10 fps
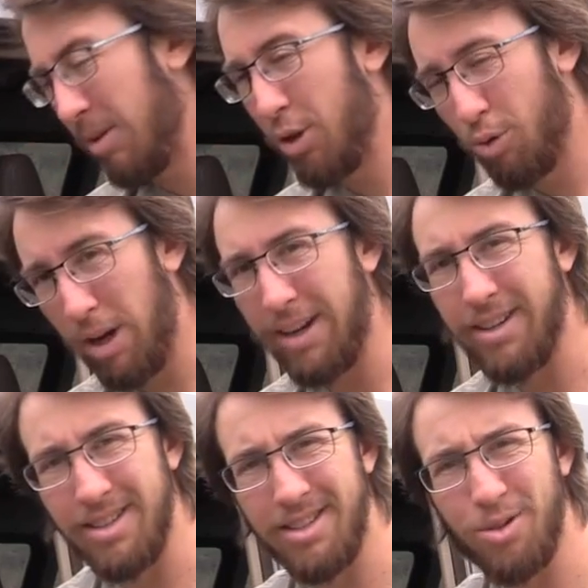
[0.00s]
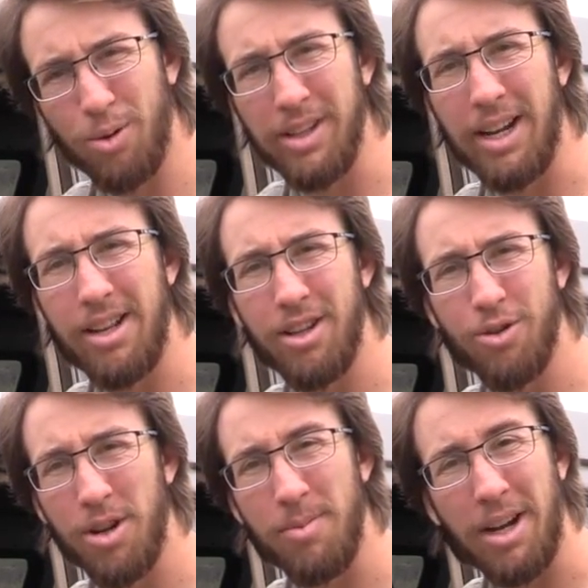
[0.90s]
be great because toward the end of the
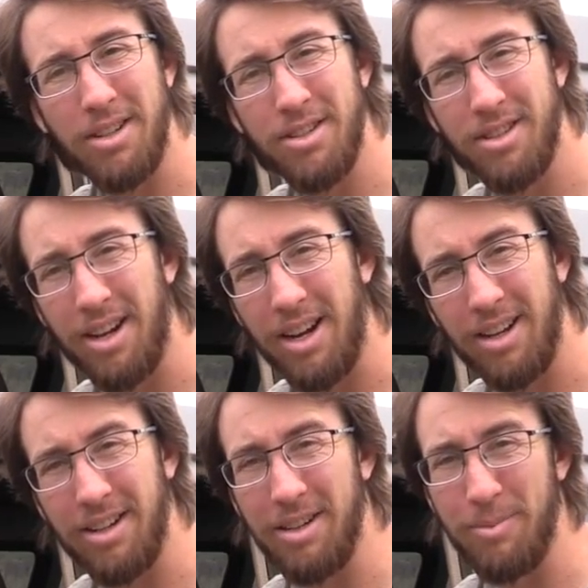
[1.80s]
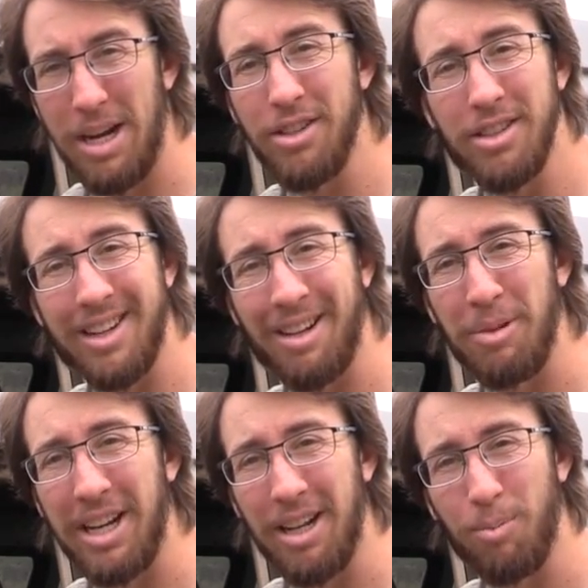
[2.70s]
trip, I imagine it's gonna
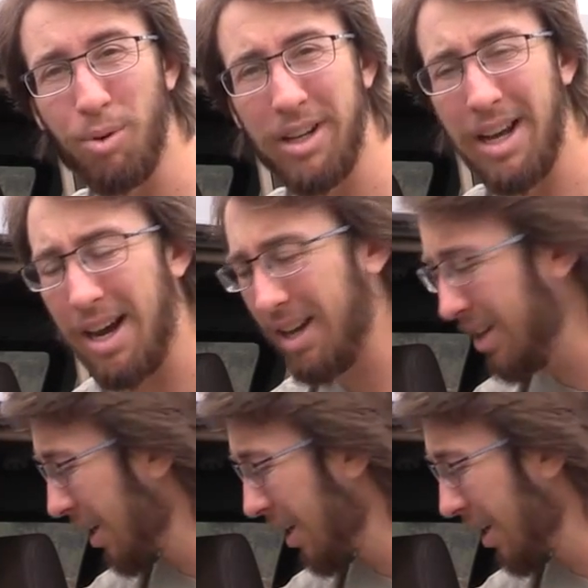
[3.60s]
be getting pretty hot.